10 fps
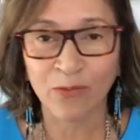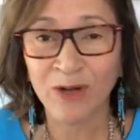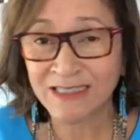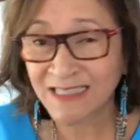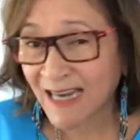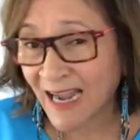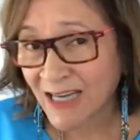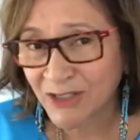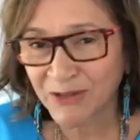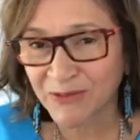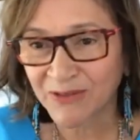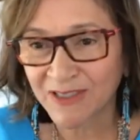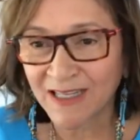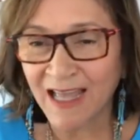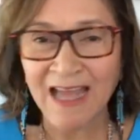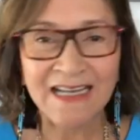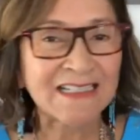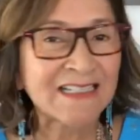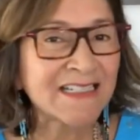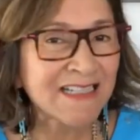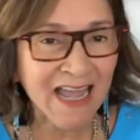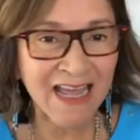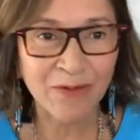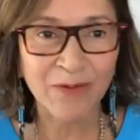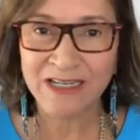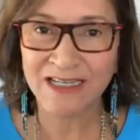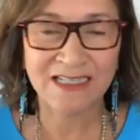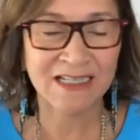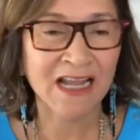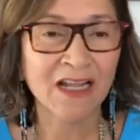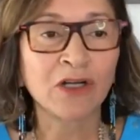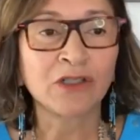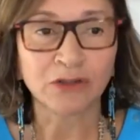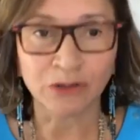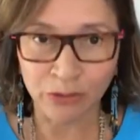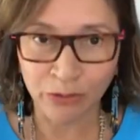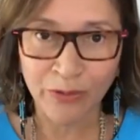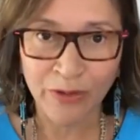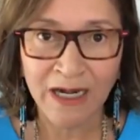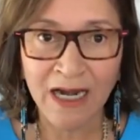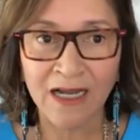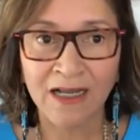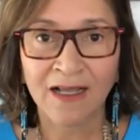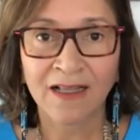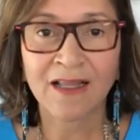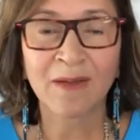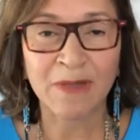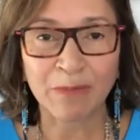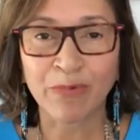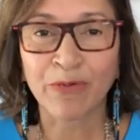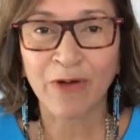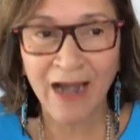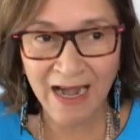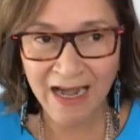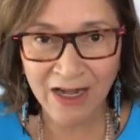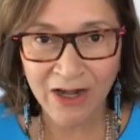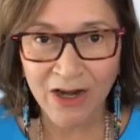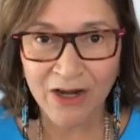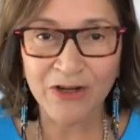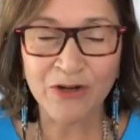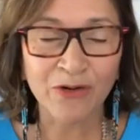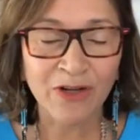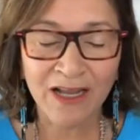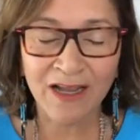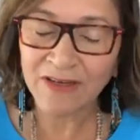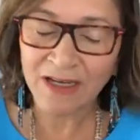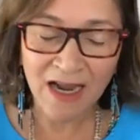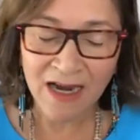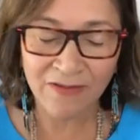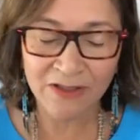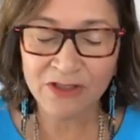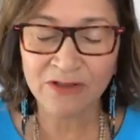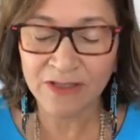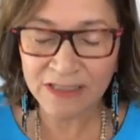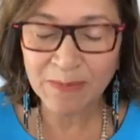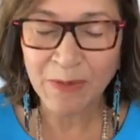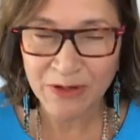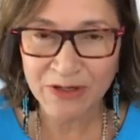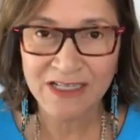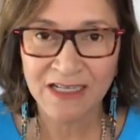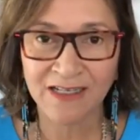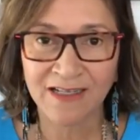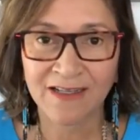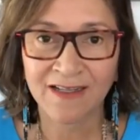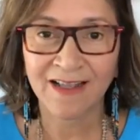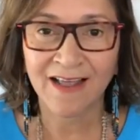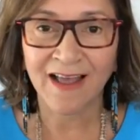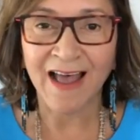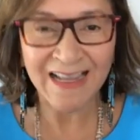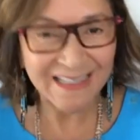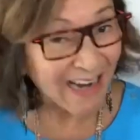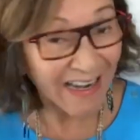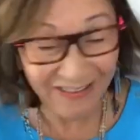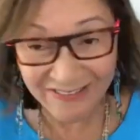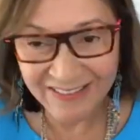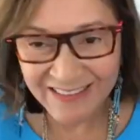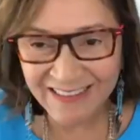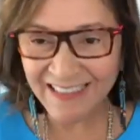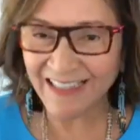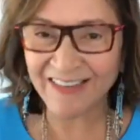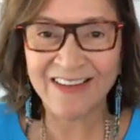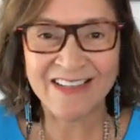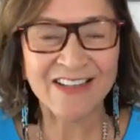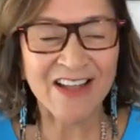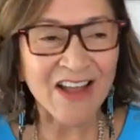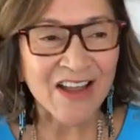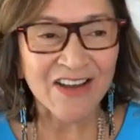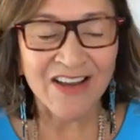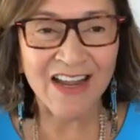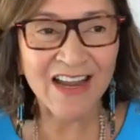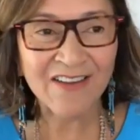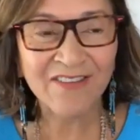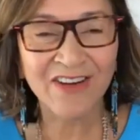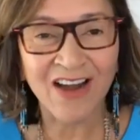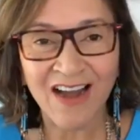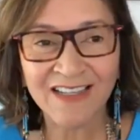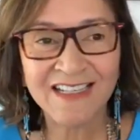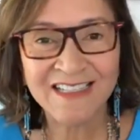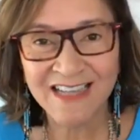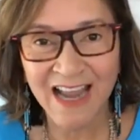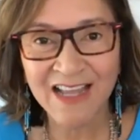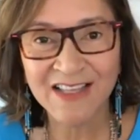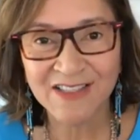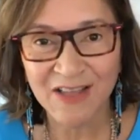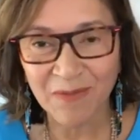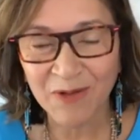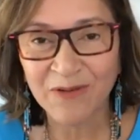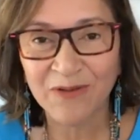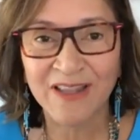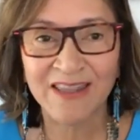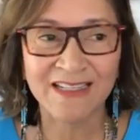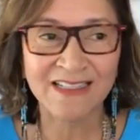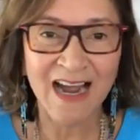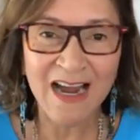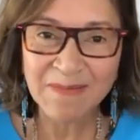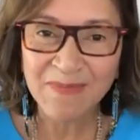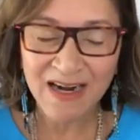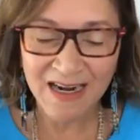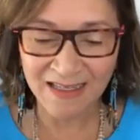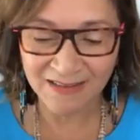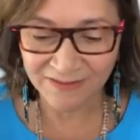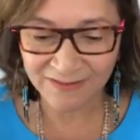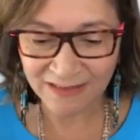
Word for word: what did I do, and instead we just say, Lord, let me pray your love and life into this person. I tell you, there is, if God can take someone with the type of